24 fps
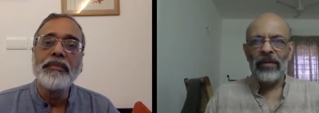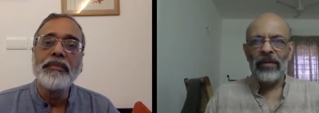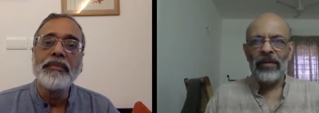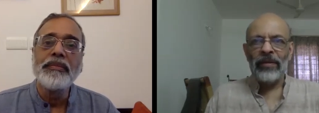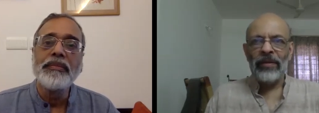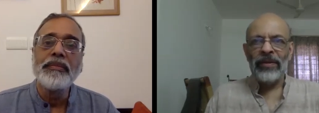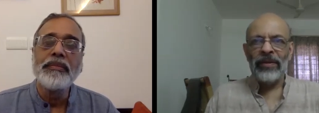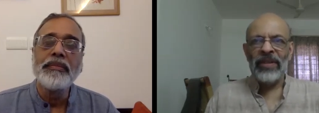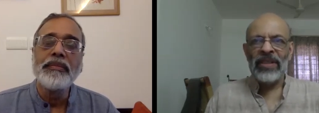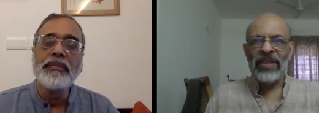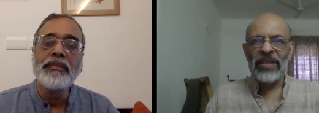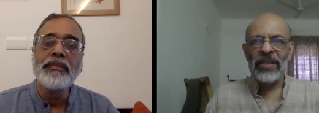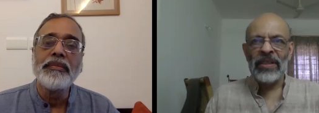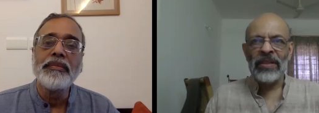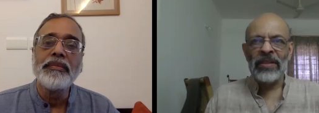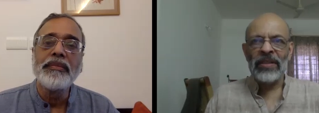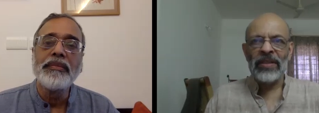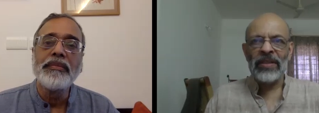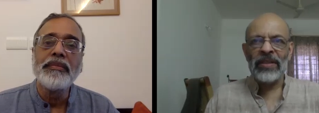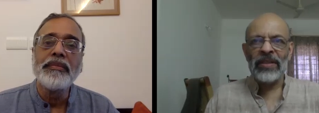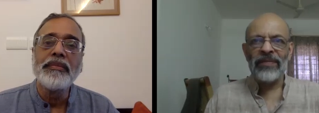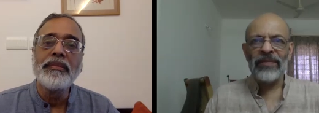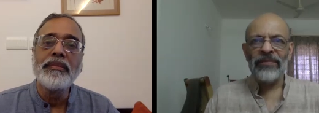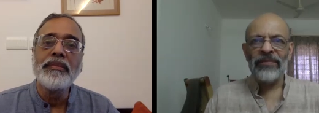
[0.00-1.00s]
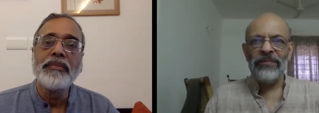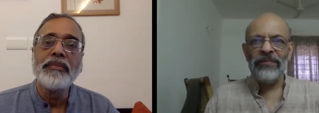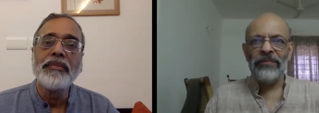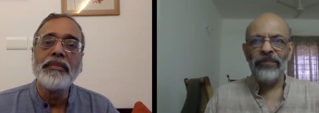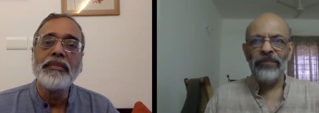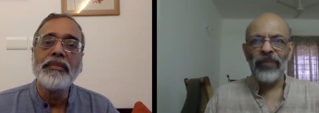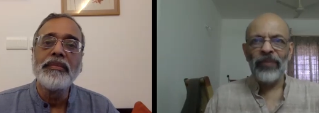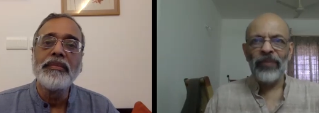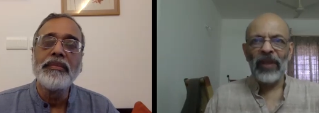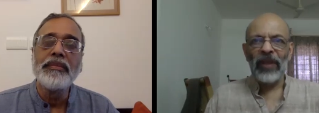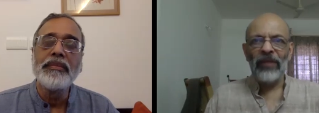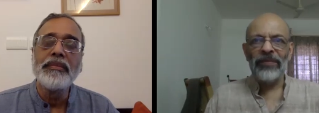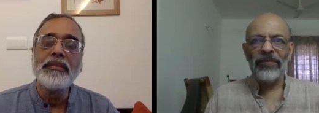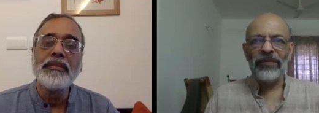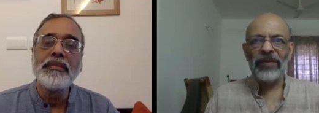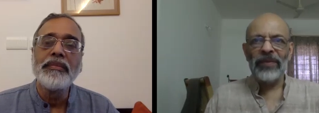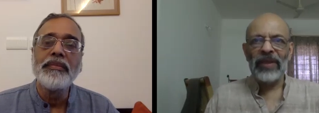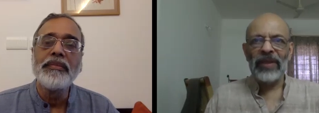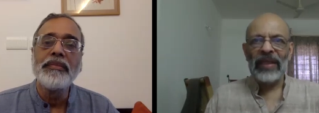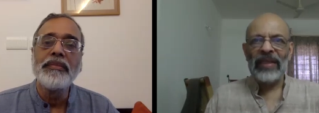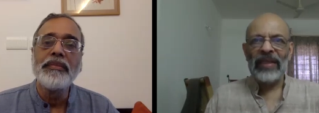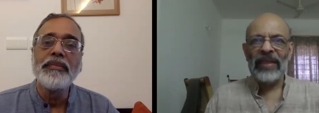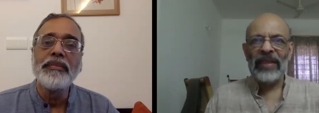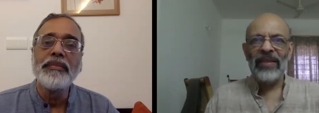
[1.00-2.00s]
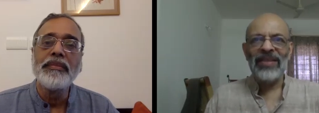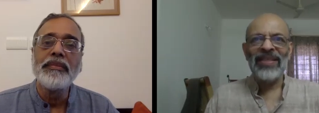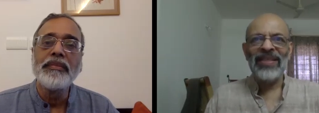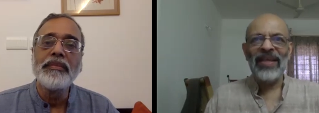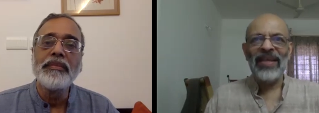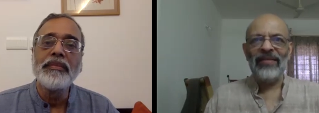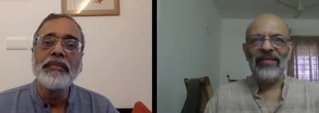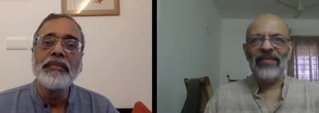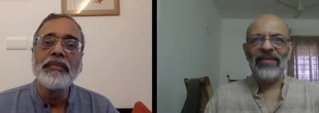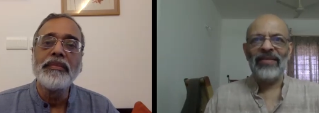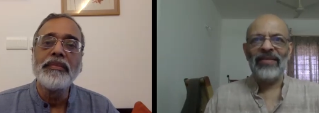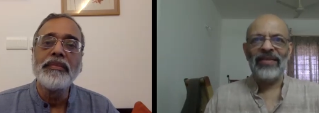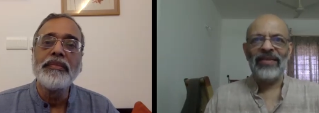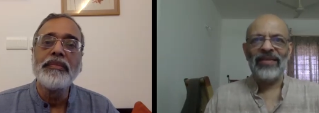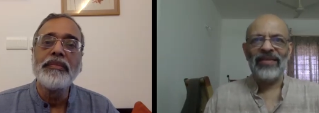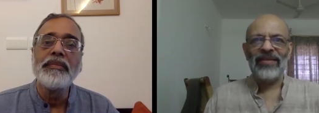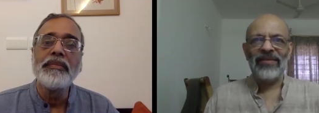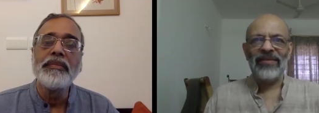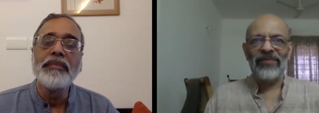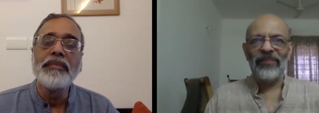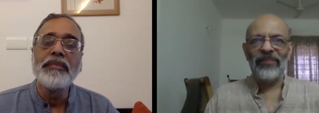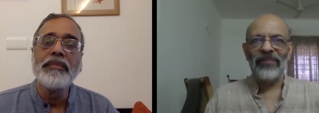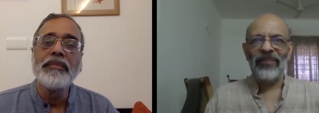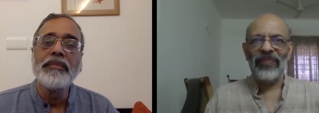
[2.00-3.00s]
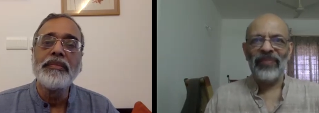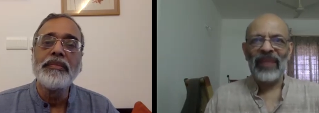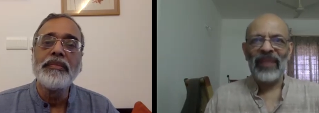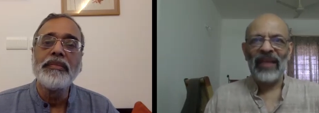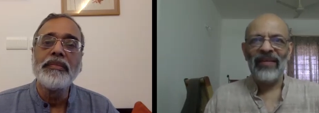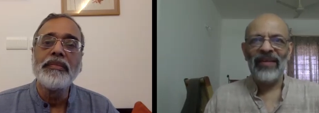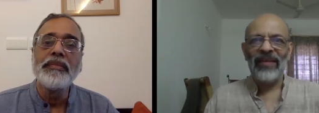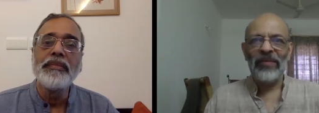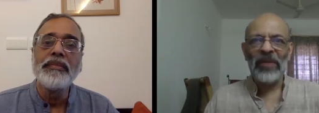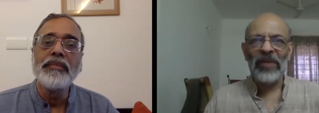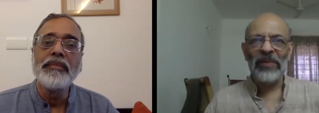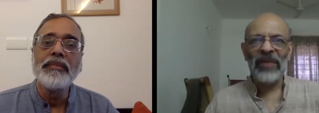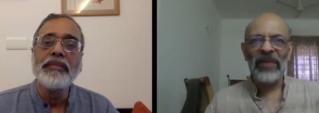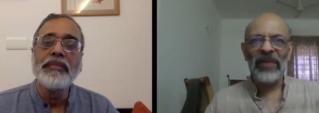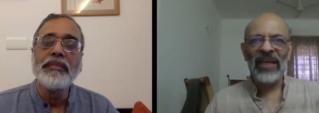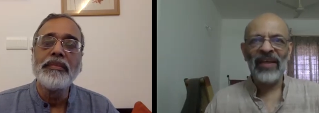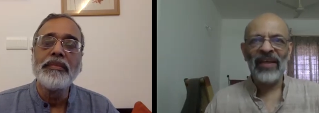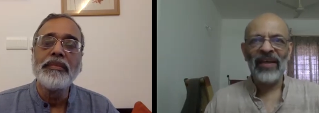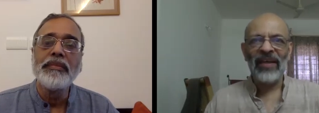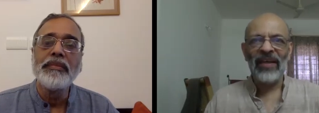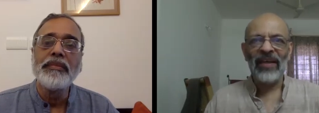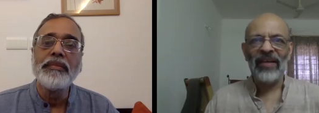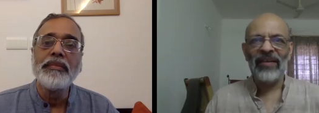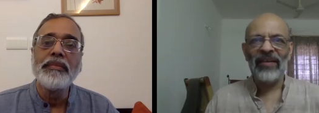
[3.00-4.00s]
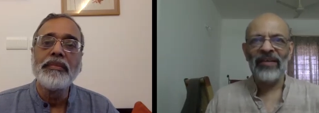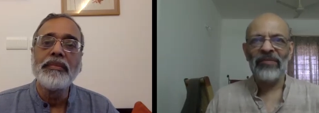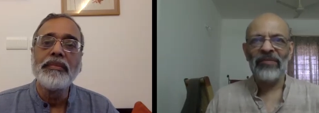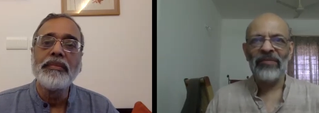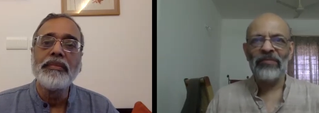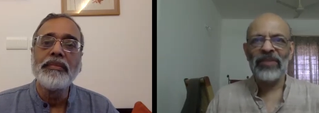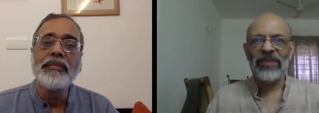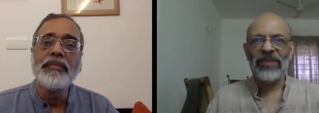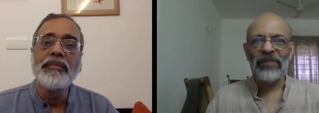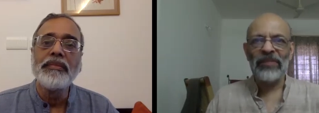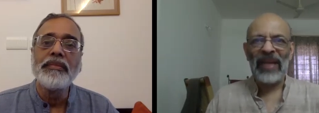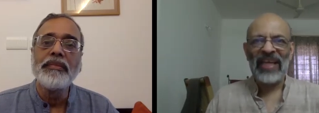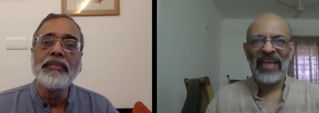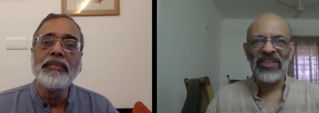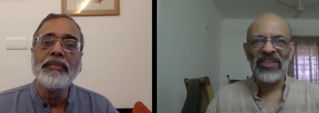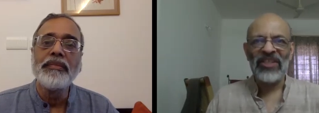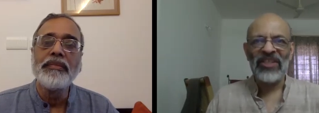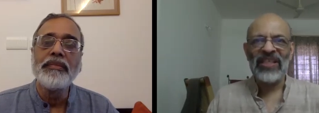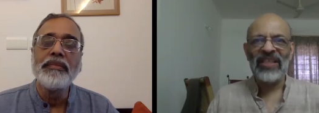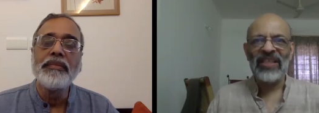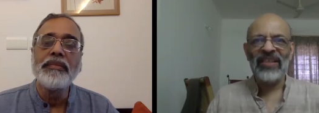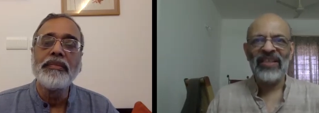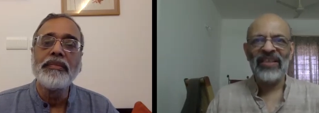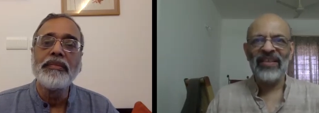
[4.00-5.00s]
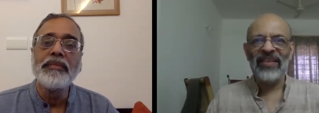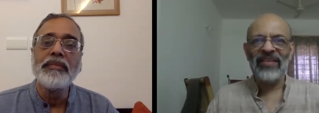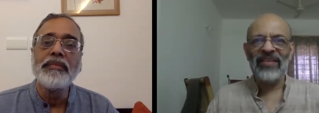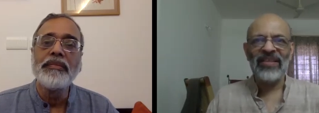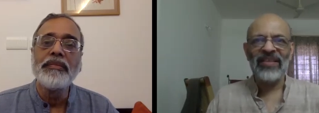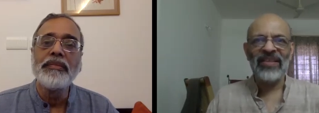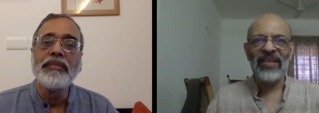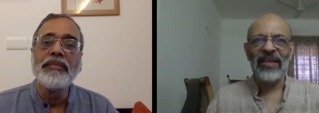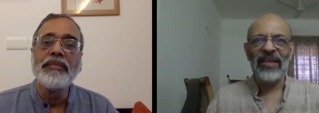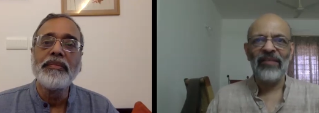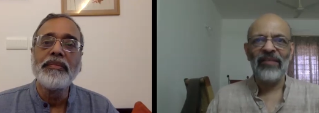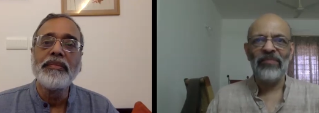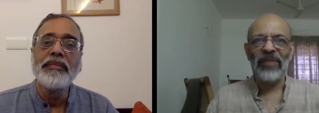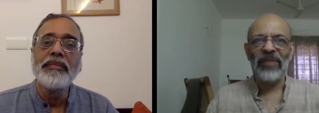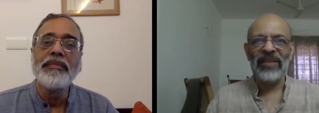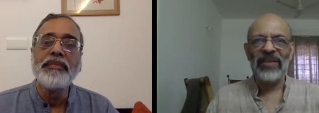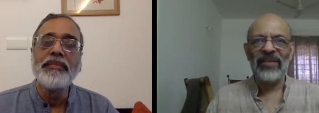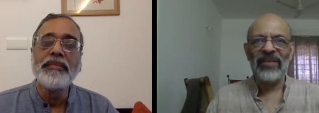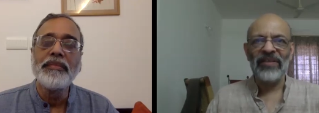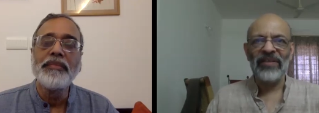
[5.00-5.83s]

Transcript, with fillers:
Speaker 1: this is, in a sense, let me make a splashy statement.